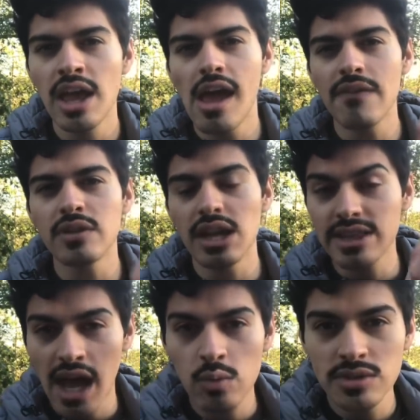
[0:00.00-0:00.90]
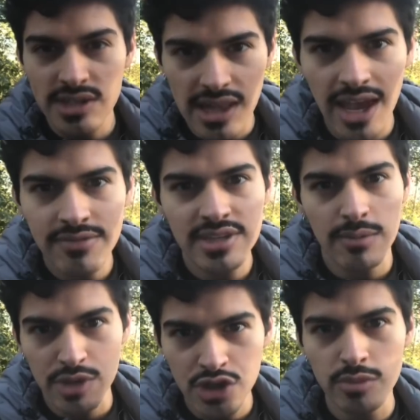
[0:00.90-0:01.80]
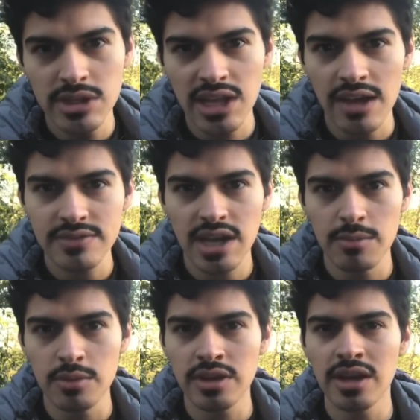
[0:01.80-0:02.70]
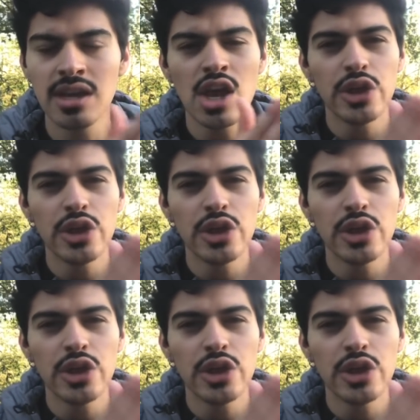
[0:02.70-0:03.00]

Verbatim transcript: I feel like that was the lifetime, the human lifetime, okay?